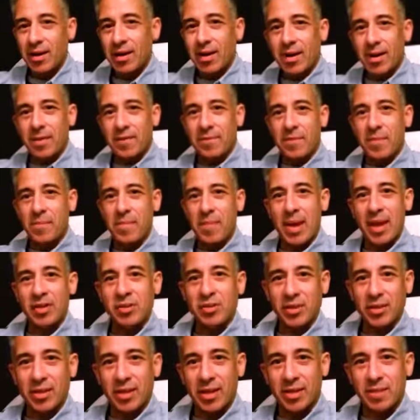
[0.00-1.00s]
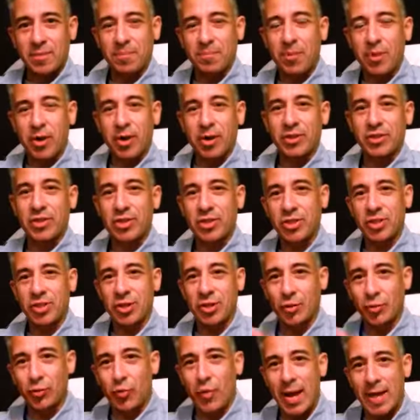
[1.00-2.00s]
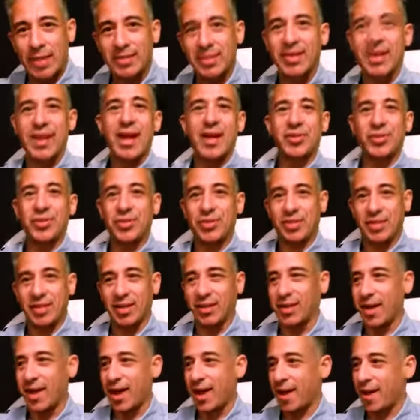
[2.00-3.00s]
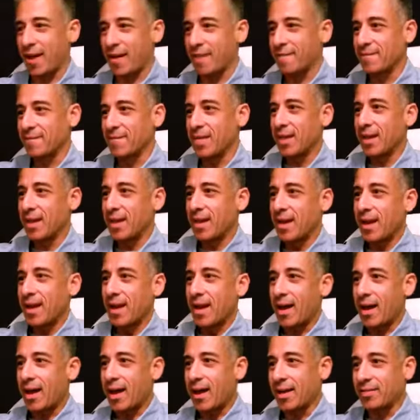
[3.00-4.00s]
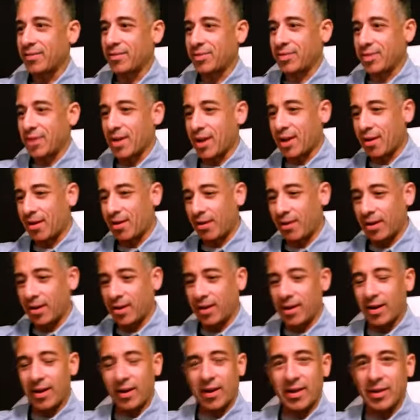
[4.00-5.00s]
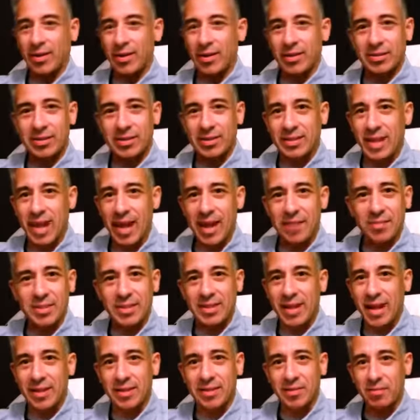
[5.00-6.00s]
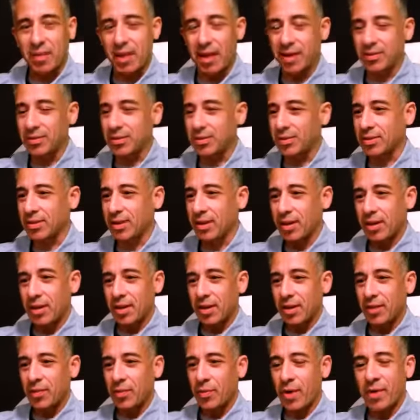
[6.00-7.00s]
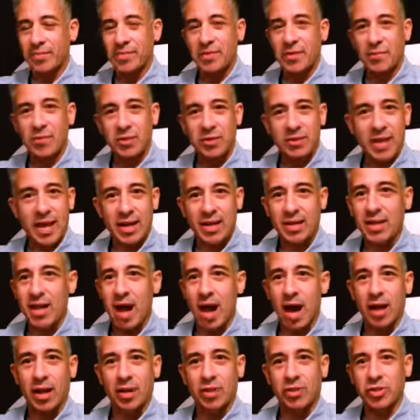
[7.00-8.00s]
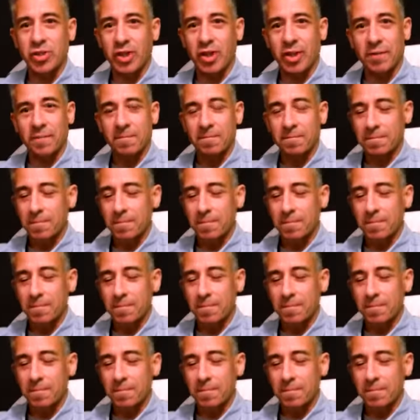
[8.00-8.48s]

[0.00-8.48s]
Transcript: information. This book still resonates today. And so, same sentiments. We have different technology,